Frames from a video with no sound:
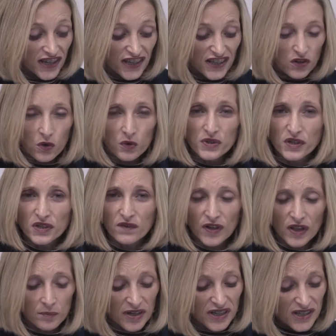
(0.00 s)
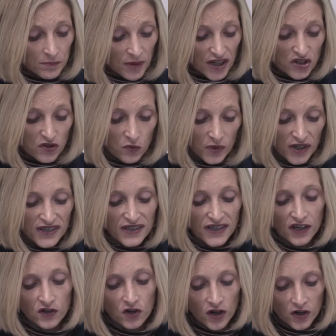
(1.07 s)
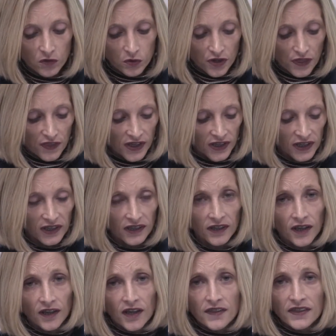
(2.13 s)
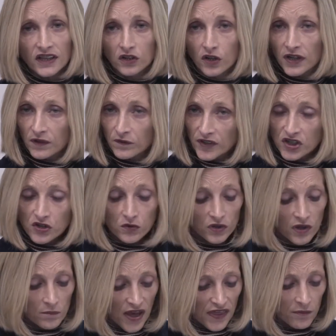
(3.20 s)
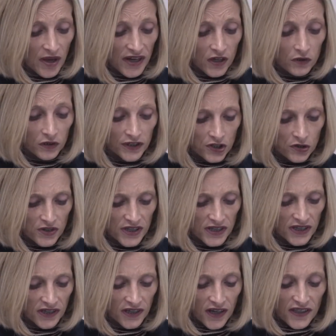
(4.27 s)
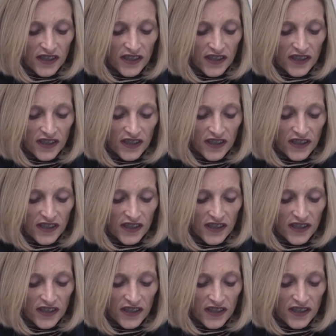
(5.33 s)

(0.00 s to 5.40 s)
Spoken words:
kids are also developing spatial reasoning and higher order thinking. They're learning visual and mathematical literacy.